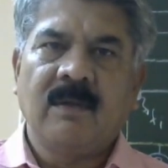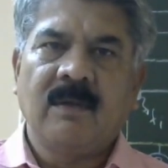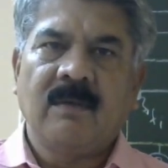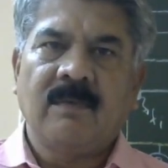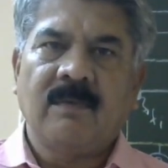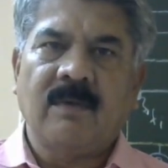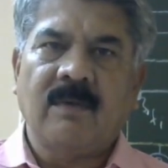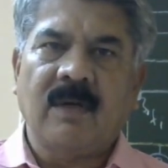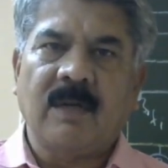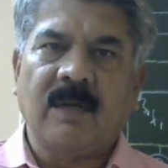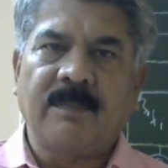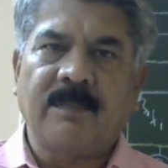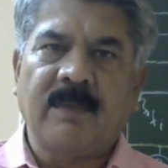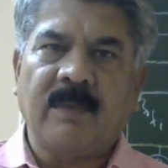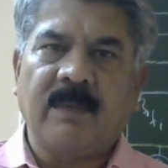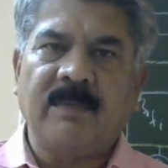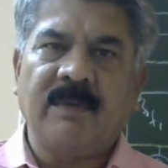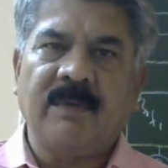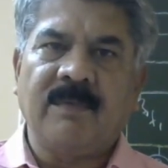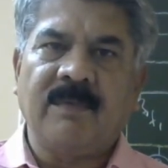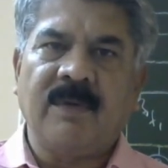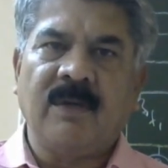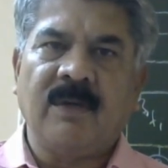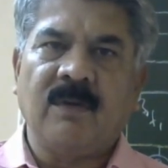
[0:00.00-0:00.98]
for
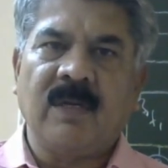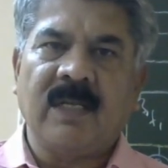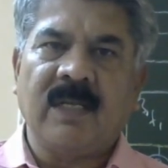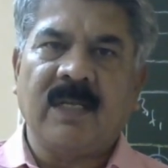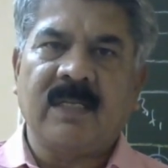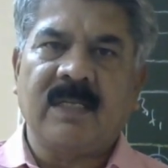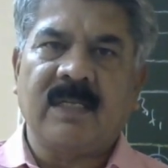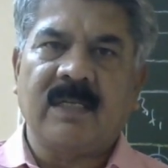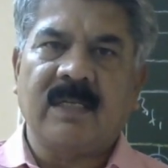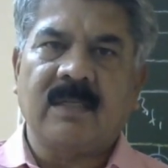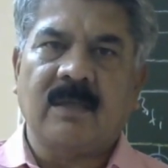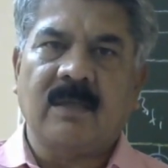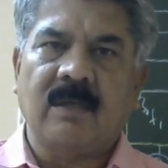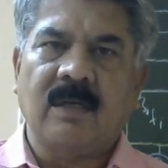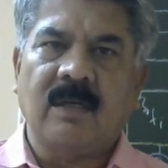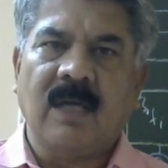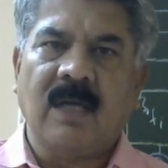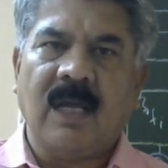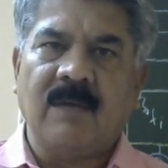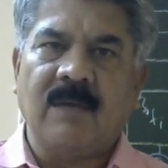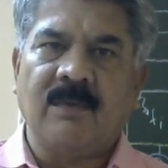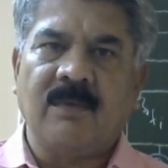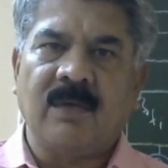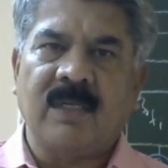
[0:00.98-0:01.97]
upcoming video lectures on
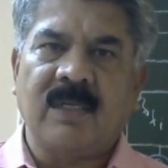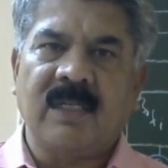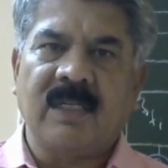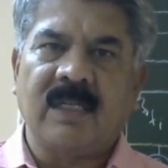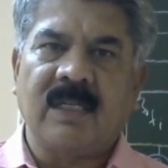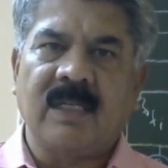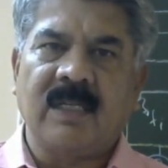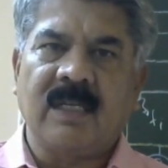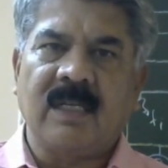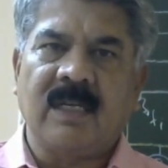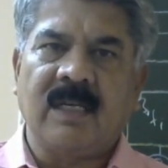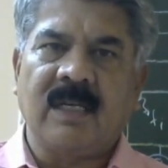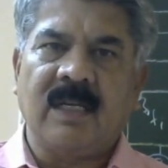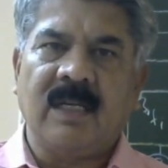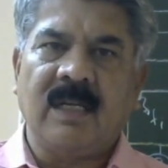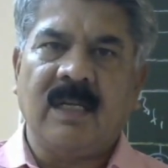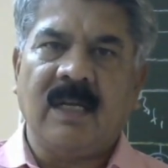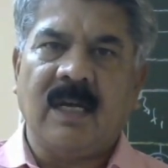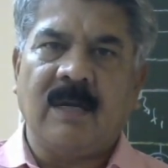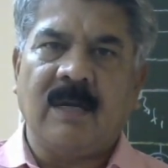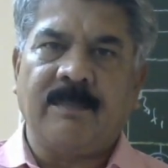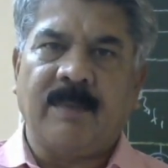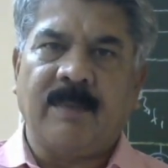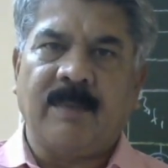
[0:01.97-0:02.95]
high voltage engineering
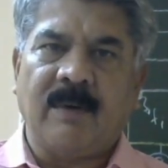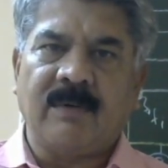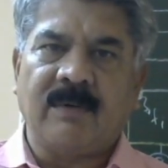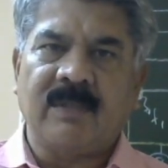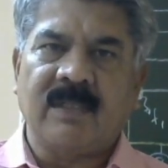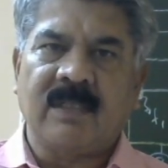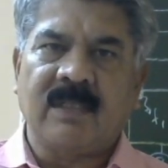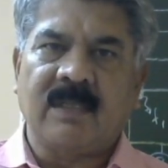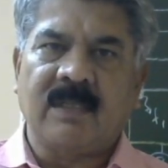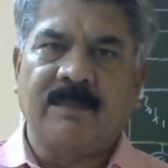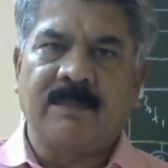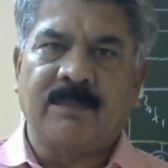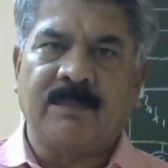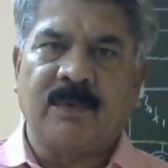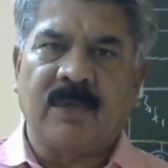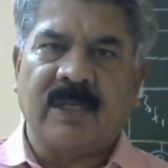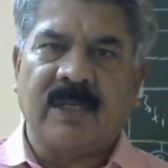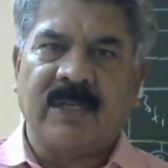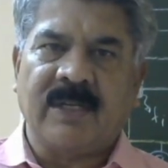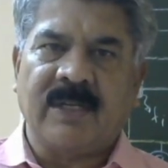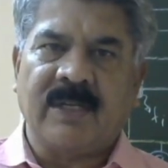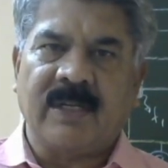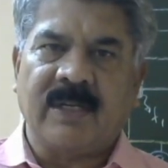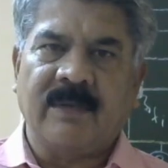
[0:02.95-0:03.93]
and power system
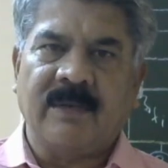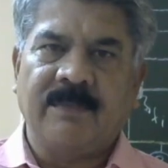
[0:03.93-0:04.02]
protection.